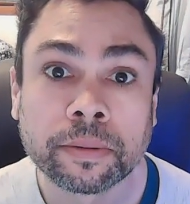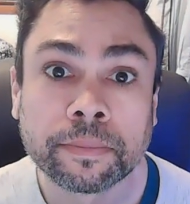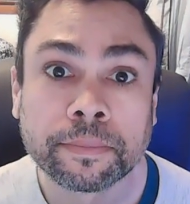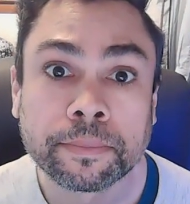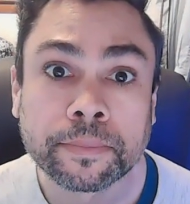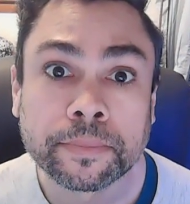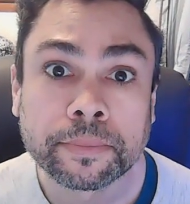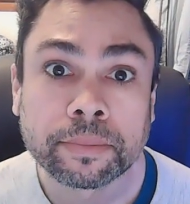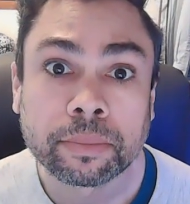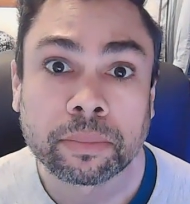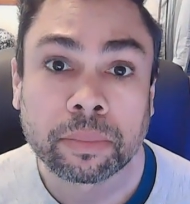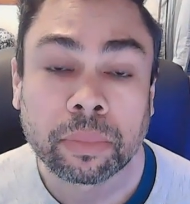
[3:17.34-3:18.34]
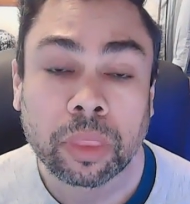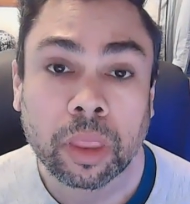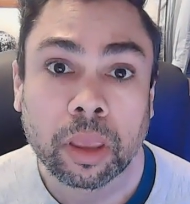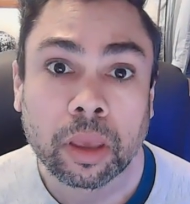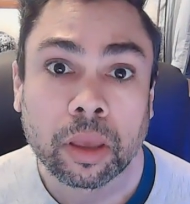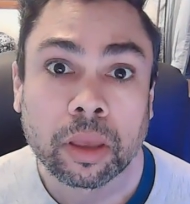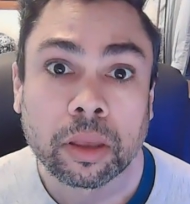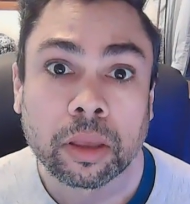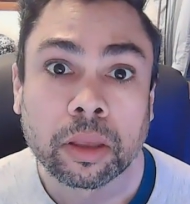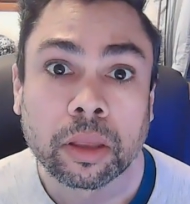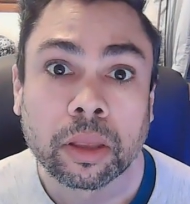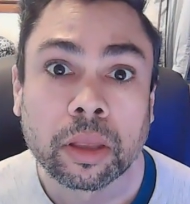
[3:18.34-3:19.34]

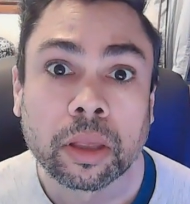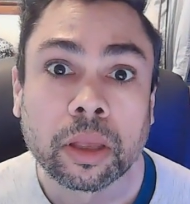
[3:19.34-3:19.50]
Nobody speaks.